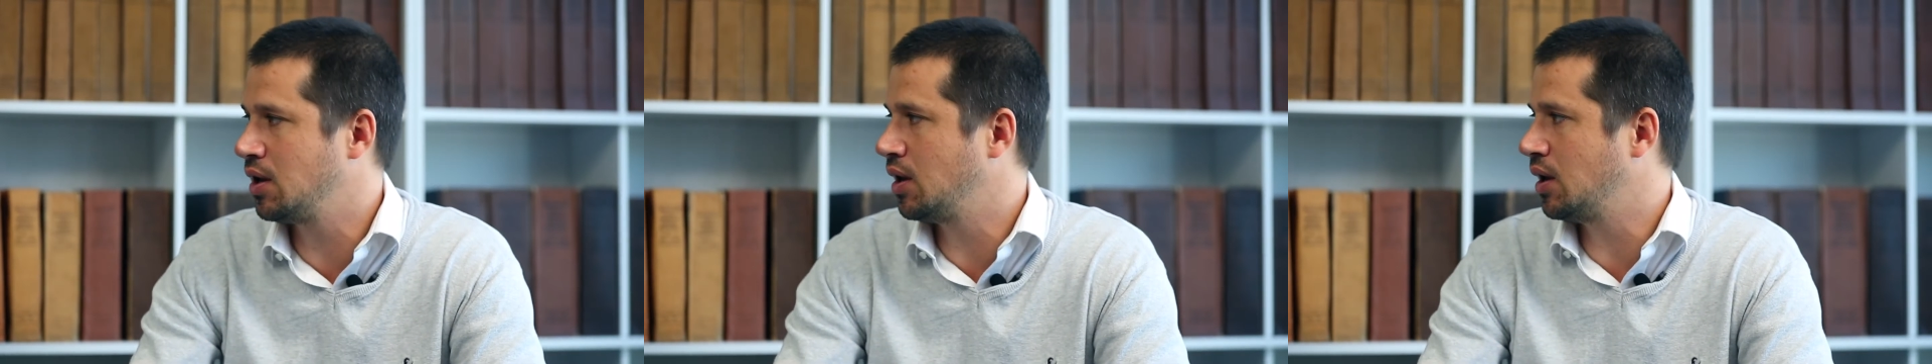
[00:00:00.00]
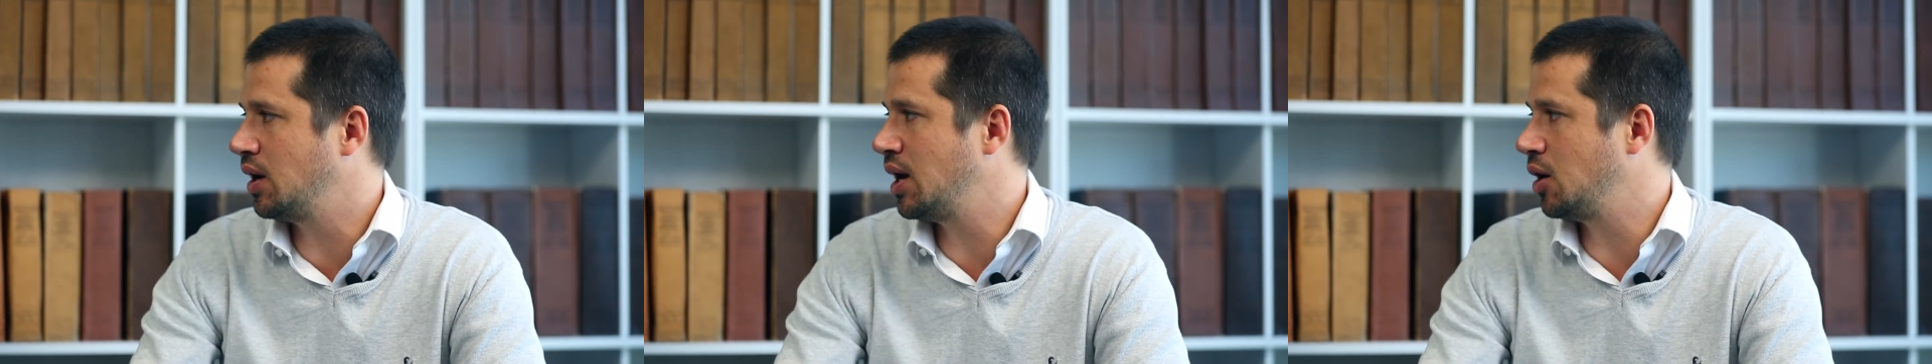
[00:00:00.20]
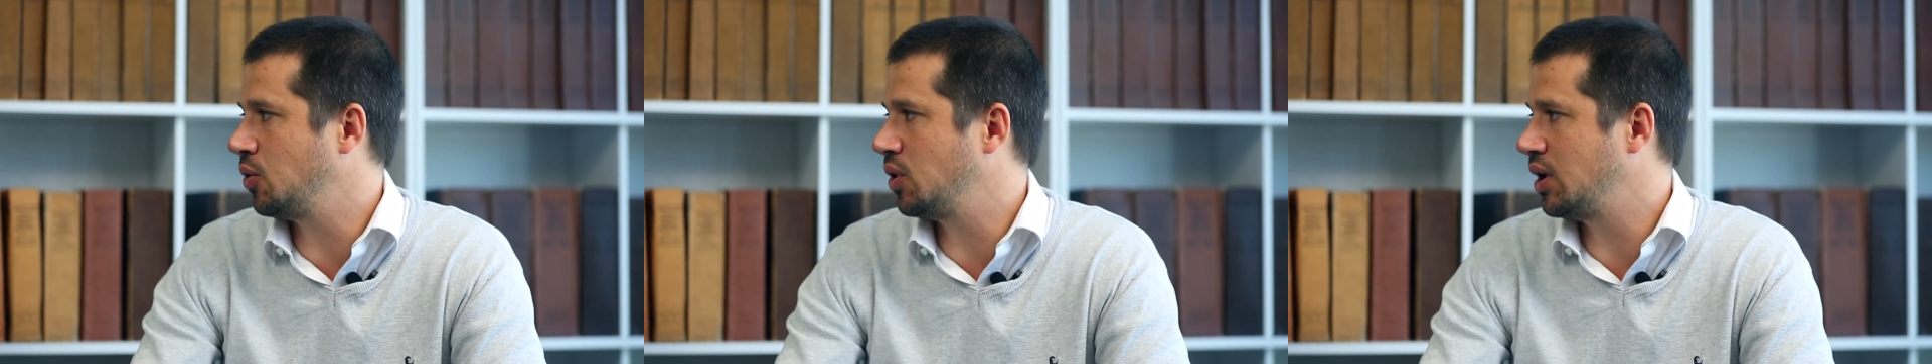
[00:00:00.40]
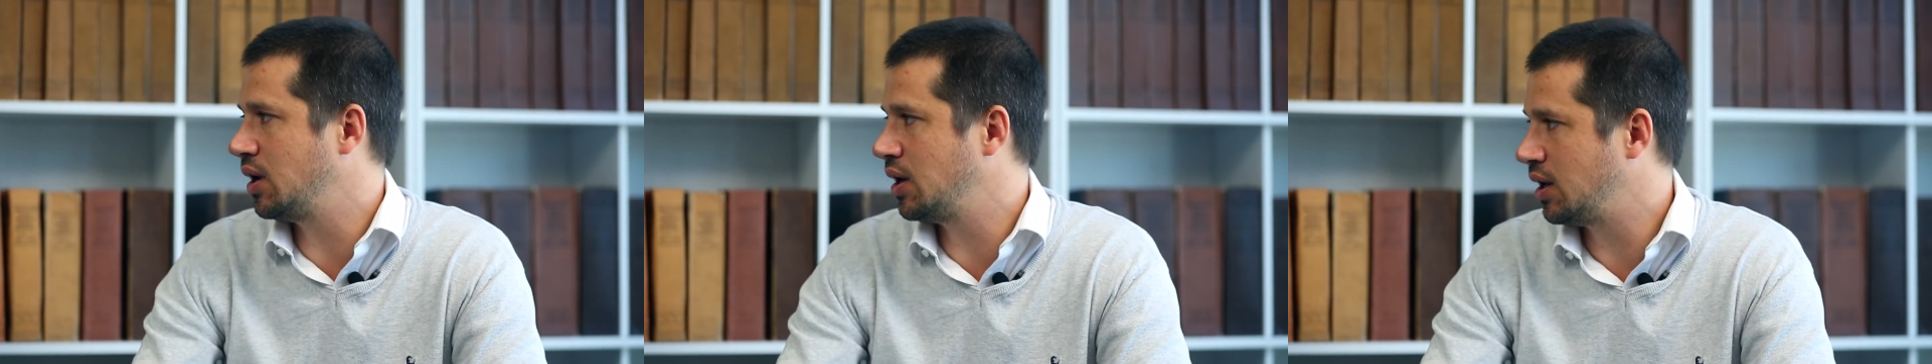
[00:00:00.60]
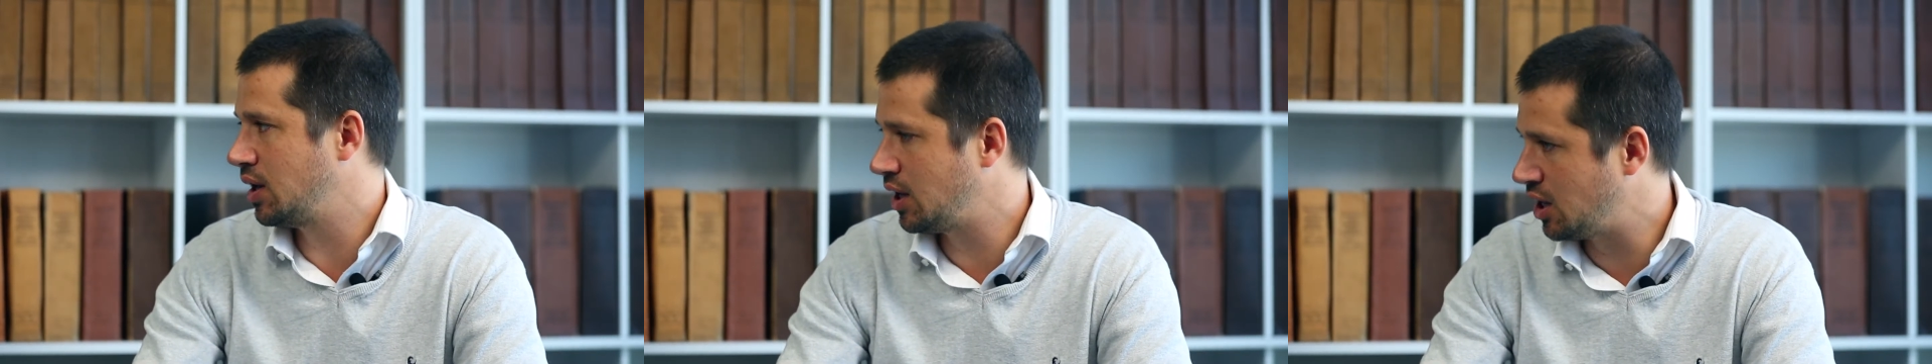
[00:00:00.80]
Now,
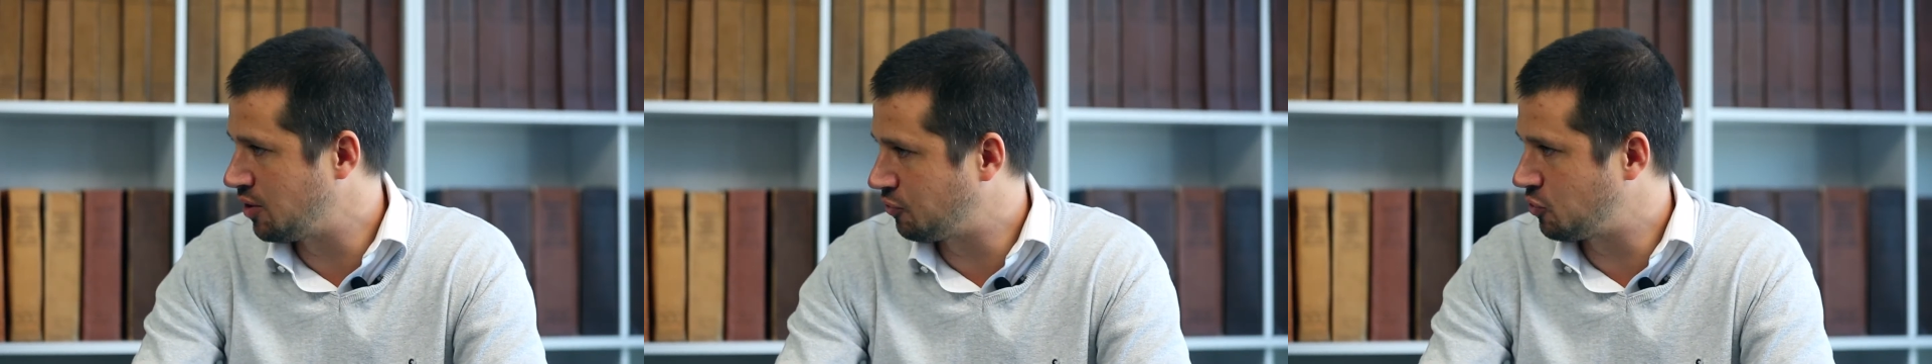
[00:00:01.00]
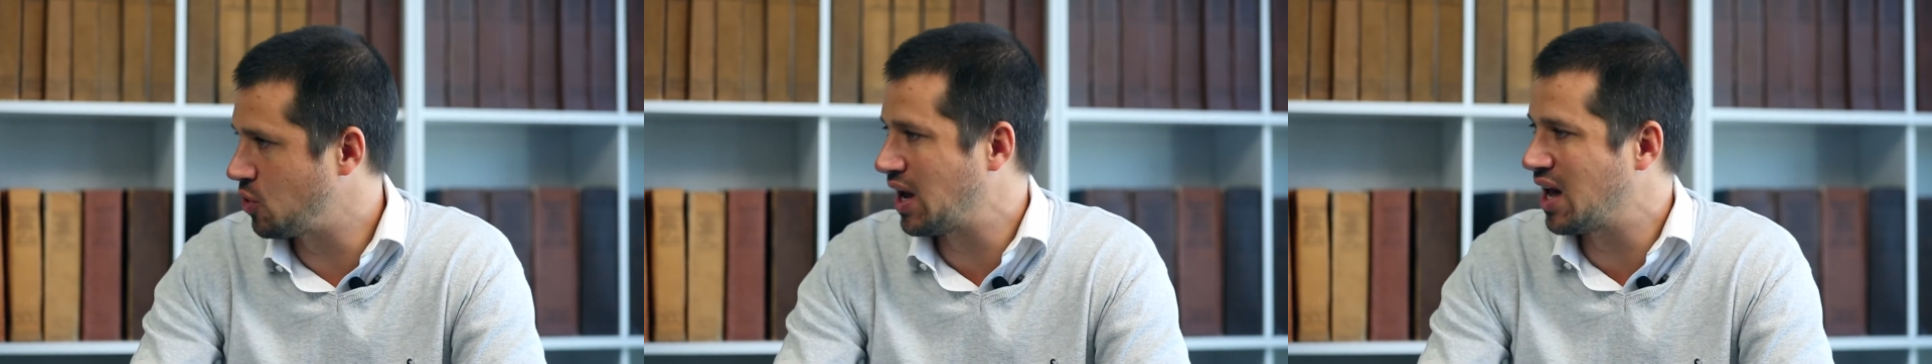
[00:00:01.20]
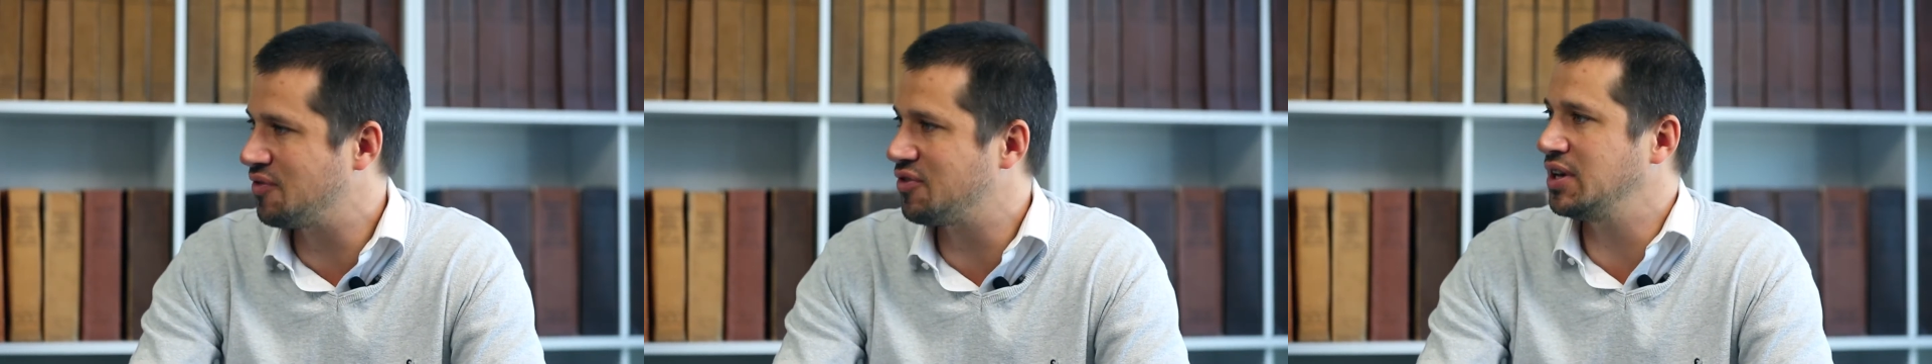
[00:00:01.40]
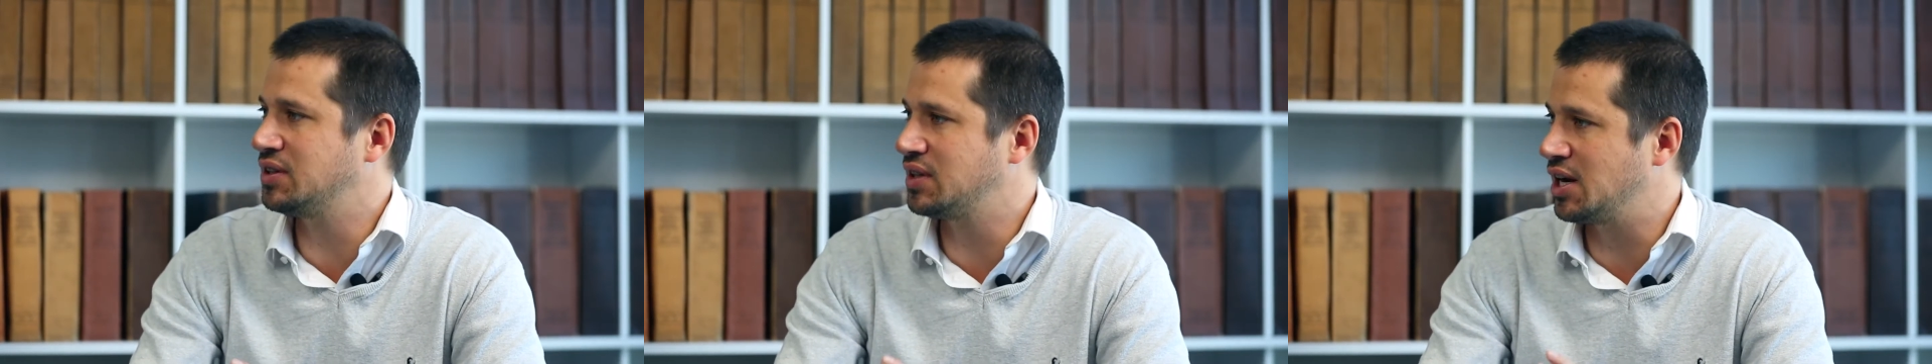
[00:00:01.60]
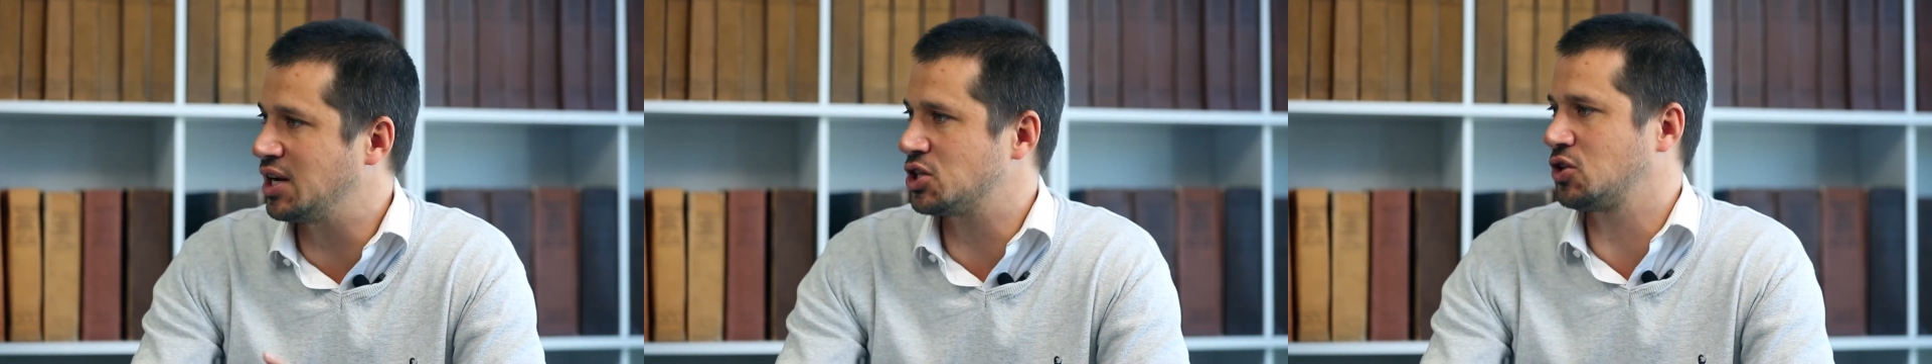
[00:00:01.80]
if you have a
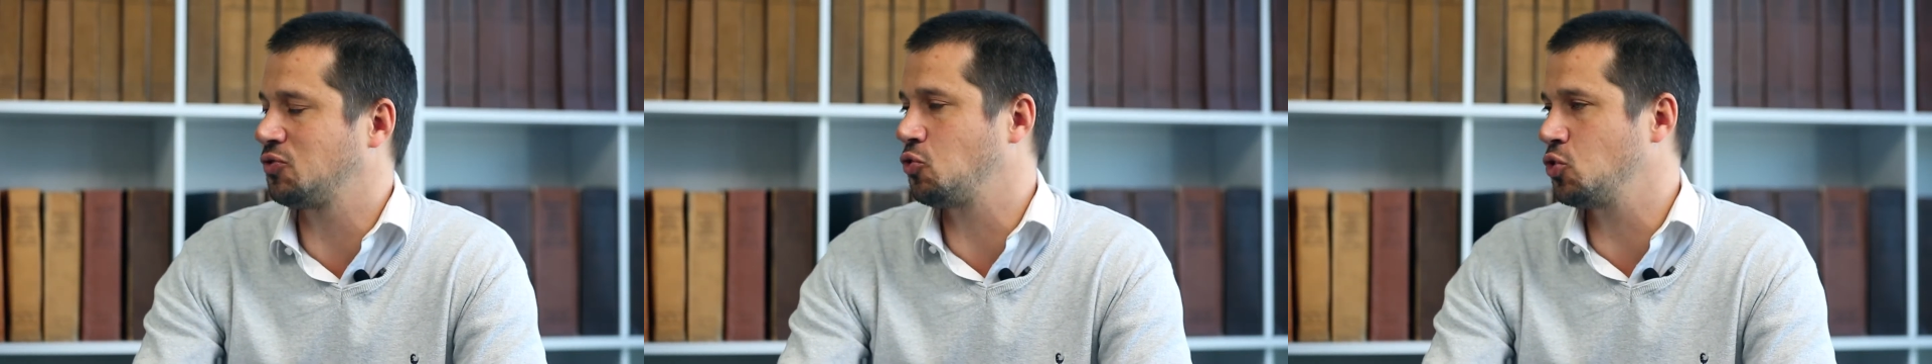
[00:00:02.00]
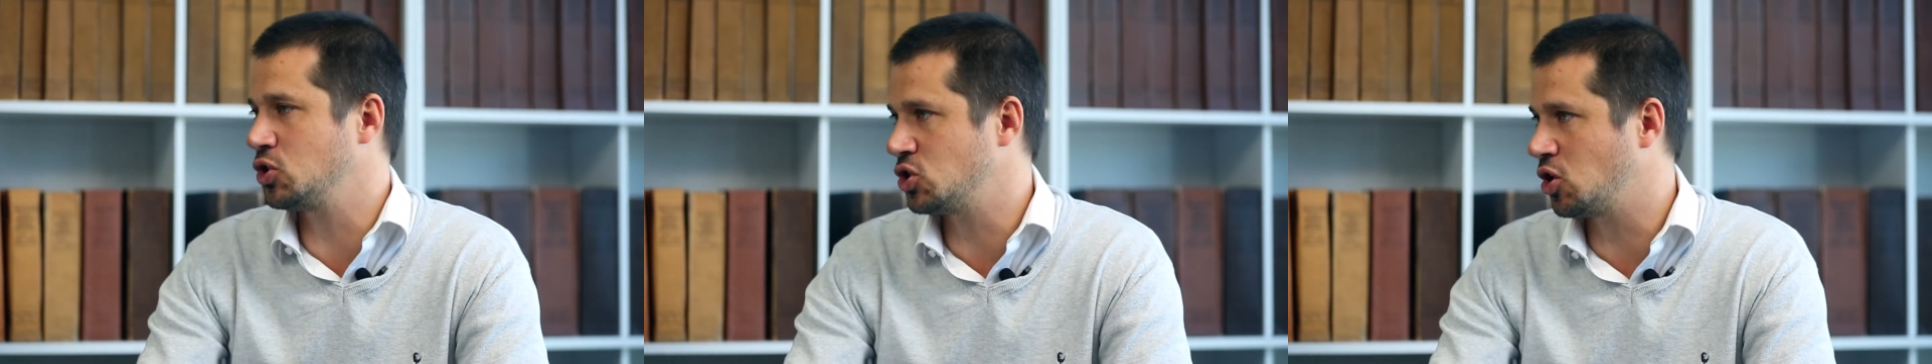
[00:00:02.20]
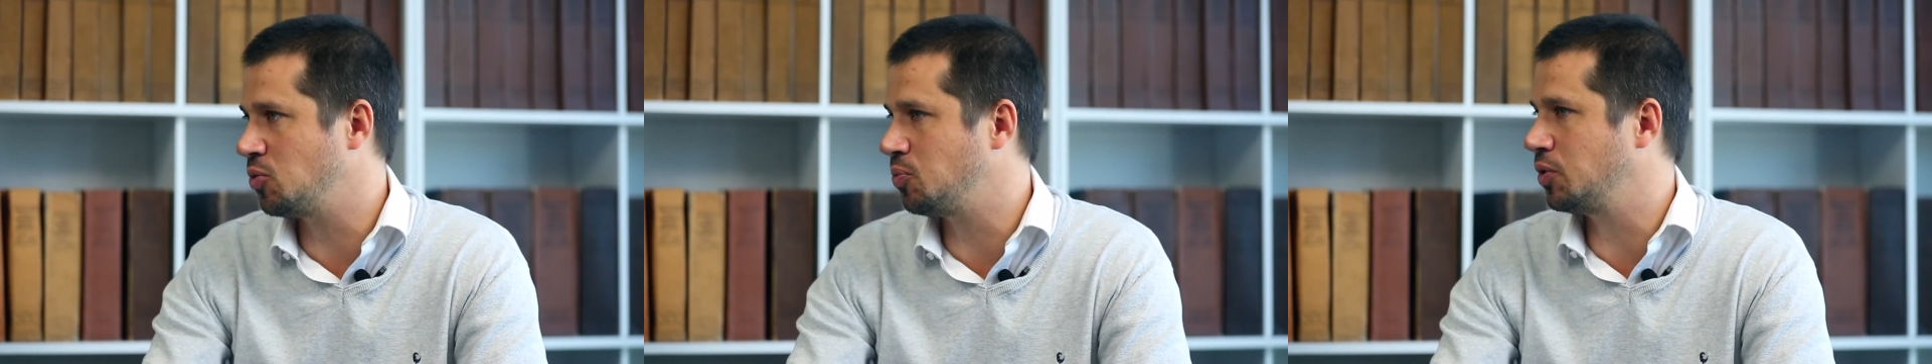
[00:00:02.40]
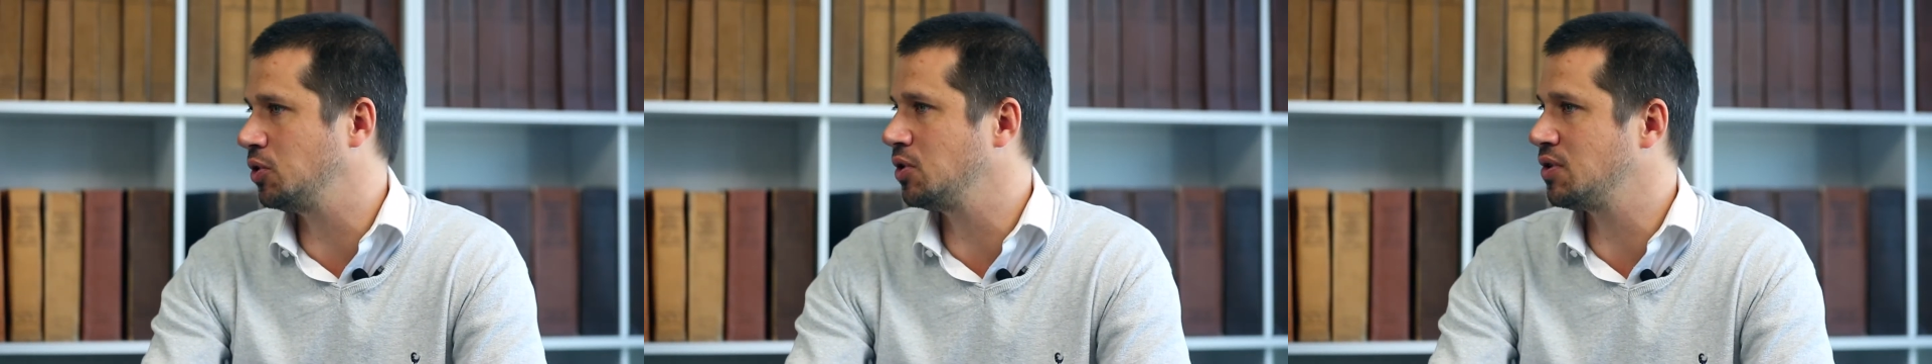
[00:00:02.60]
trust, for example,